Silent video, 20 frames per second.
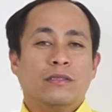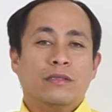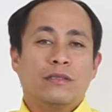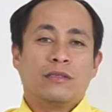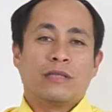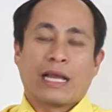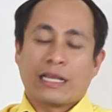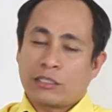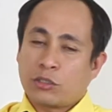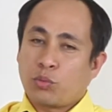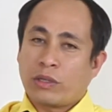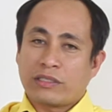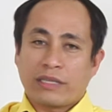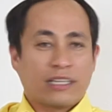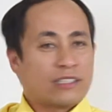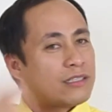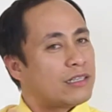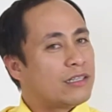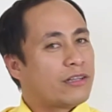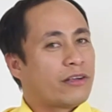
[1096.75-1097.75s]
That's what I
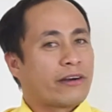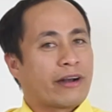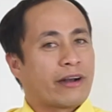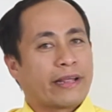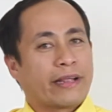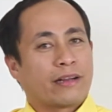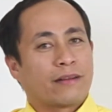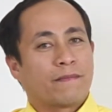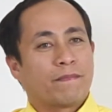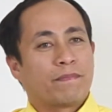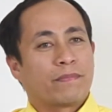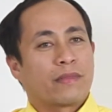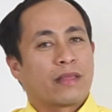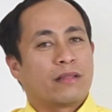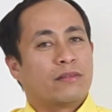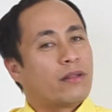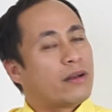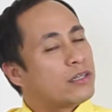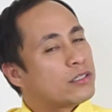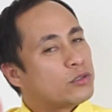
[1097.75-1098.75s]
said earlier.
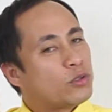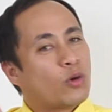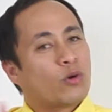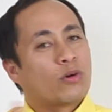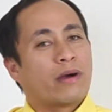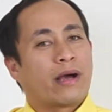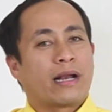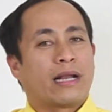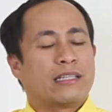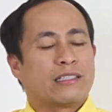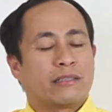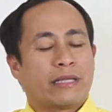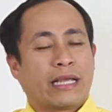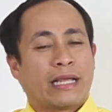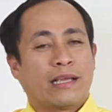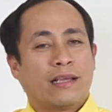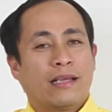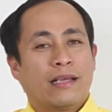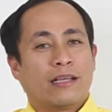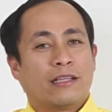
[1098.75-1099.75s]
There is no
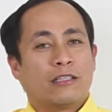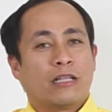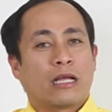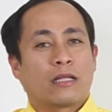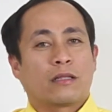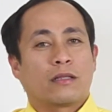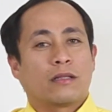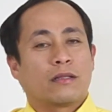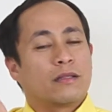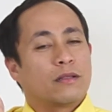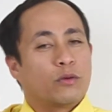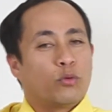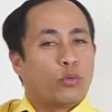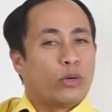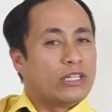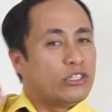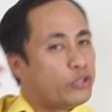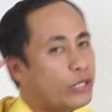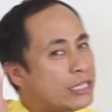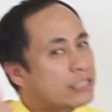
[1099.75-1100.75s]
guarantee that
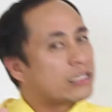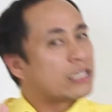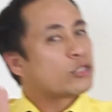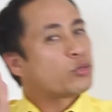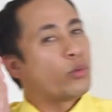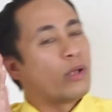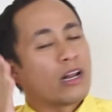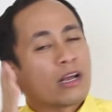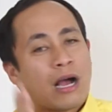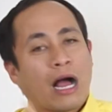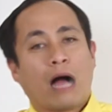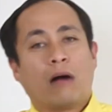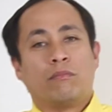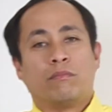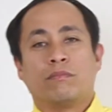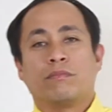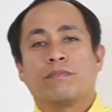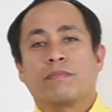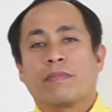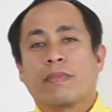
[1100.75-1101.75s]
when Jesus will
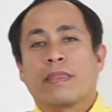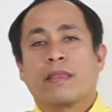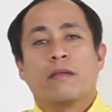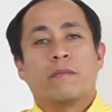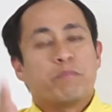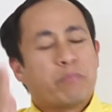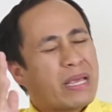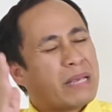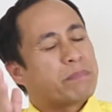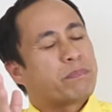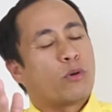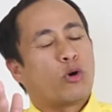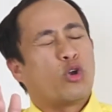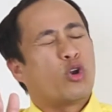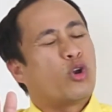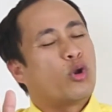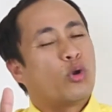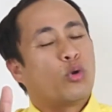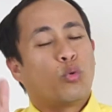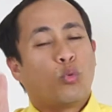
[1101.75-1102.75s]
come,
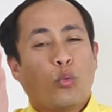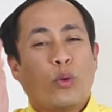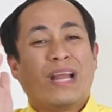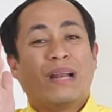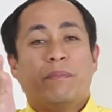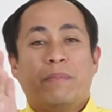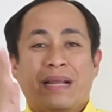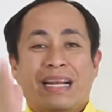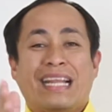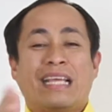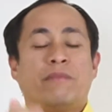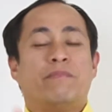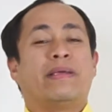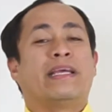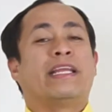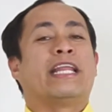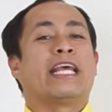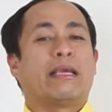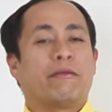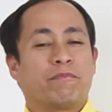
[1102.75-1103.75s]
people will believe
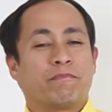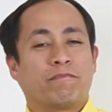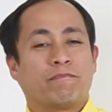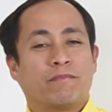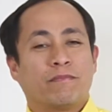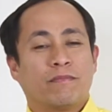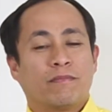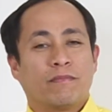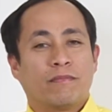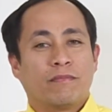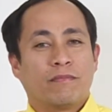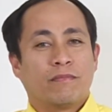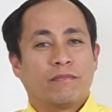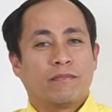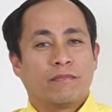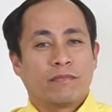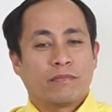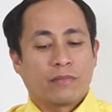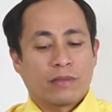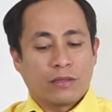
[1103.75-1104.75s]
in Him.
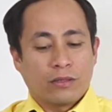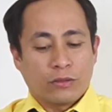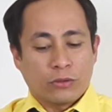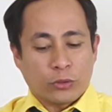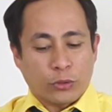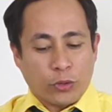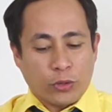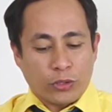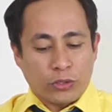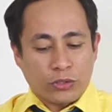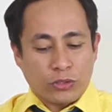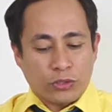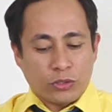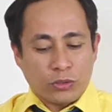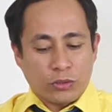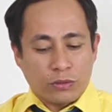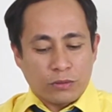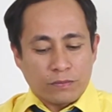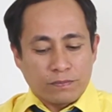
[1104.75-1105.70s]
Church,